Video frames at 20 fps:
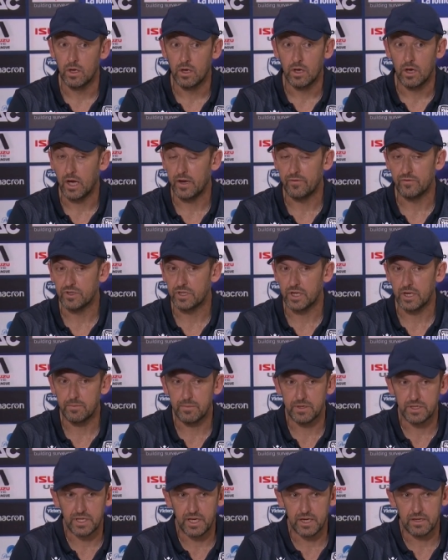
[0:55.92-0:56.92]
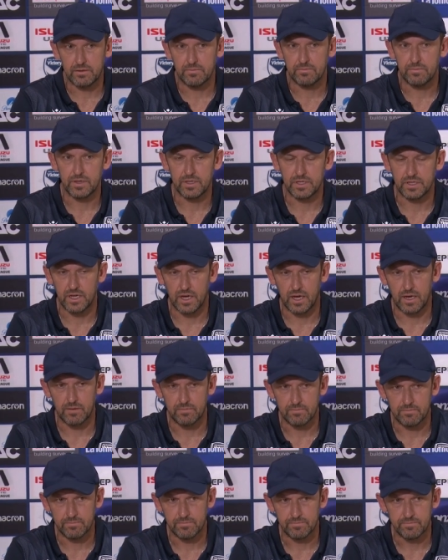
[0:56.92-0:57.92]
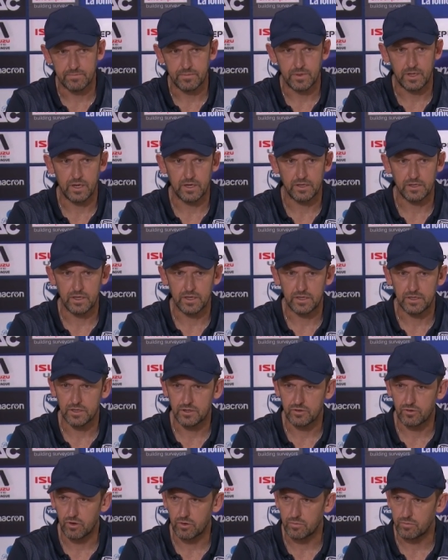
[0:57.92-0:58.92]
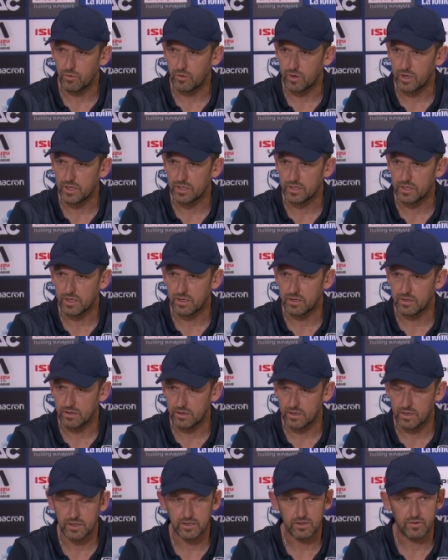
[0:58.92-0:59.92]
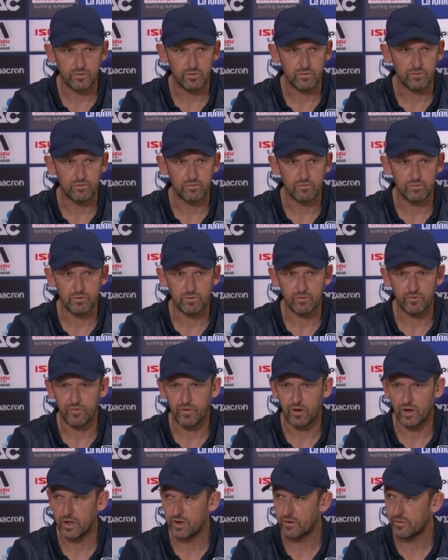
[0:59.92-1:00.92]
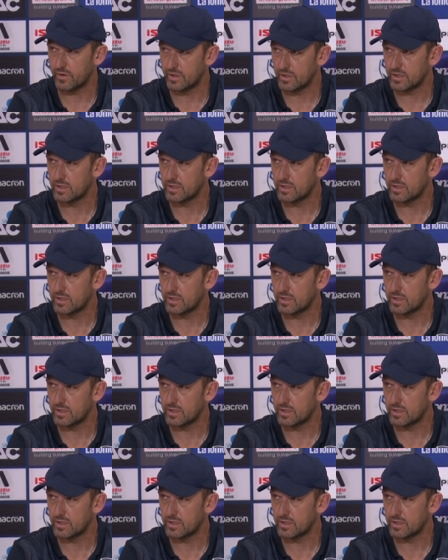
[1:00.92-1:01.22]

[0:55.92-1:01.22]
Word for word: I haven't seen him as yet, but um, you know he's, he's, a strong boy. He's a he's a real real fighter, and